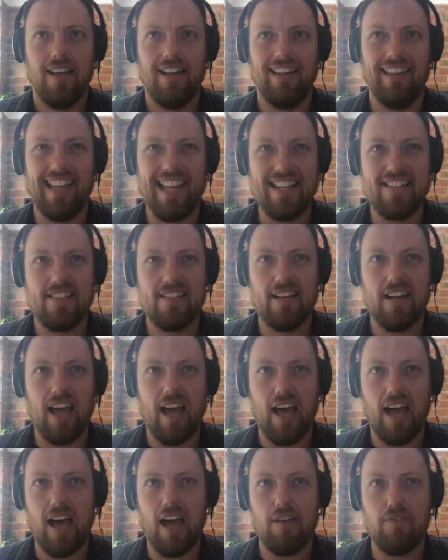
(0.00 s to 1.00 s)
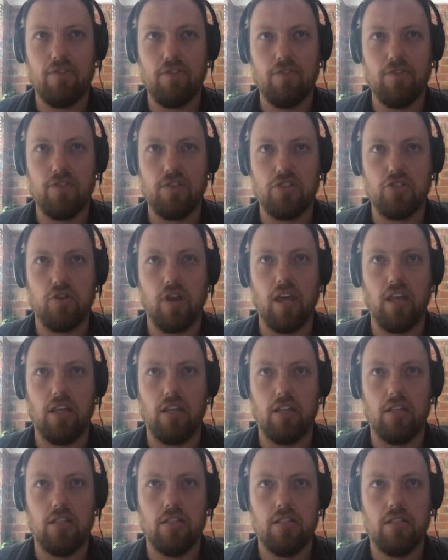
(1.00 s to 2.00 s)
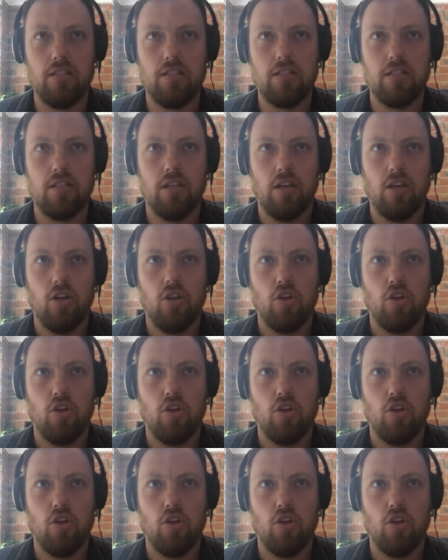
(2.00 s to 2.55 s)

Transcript: less than half of Australians